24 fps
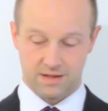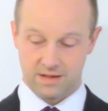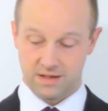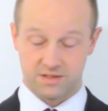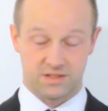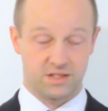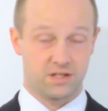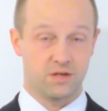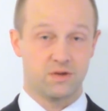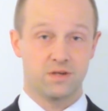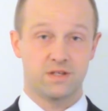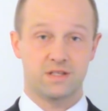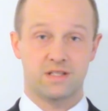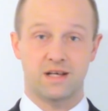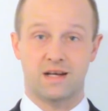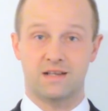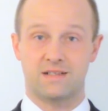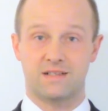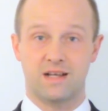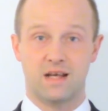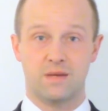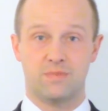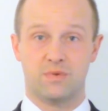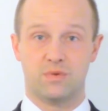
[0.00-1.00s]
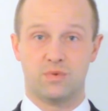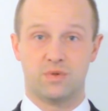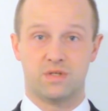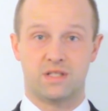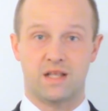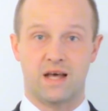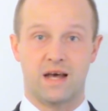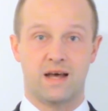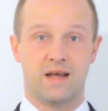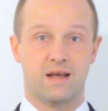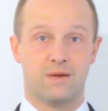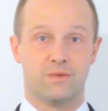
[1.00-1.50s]
As soon as that table
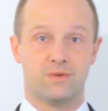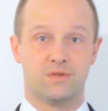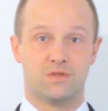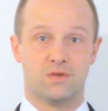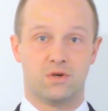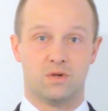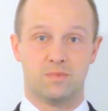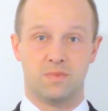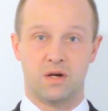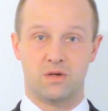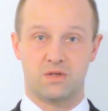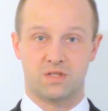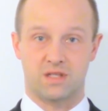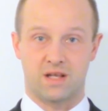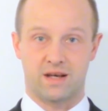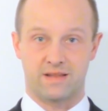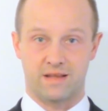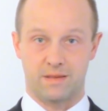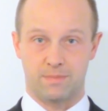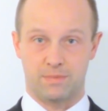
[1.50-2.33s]
was there, it was almost like